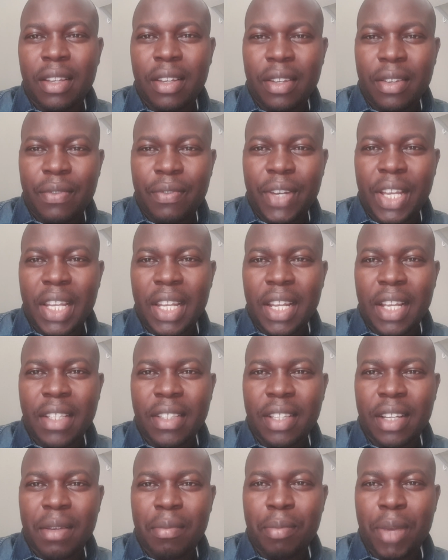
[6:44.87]

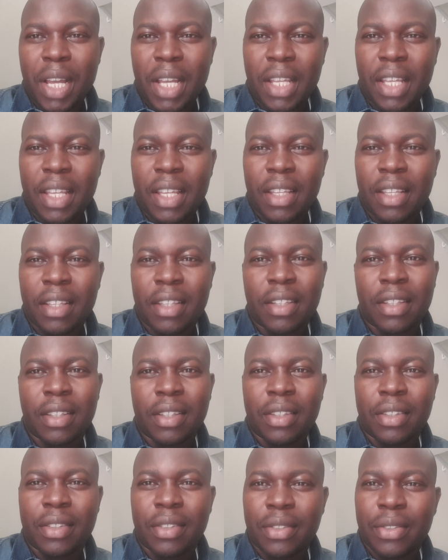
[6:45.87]
Finance and Banking,
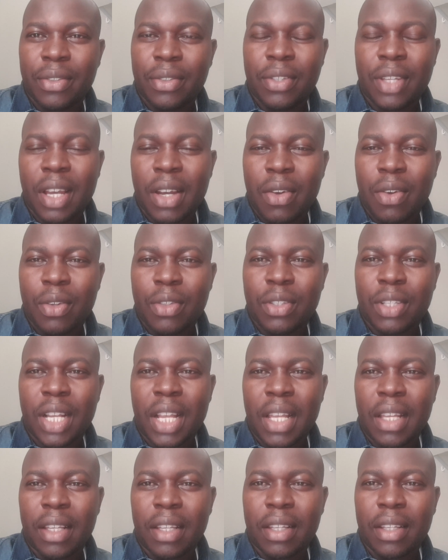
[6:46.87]
choose a course
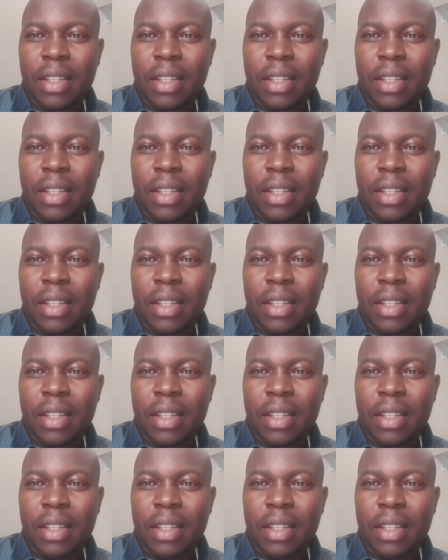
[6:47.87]
like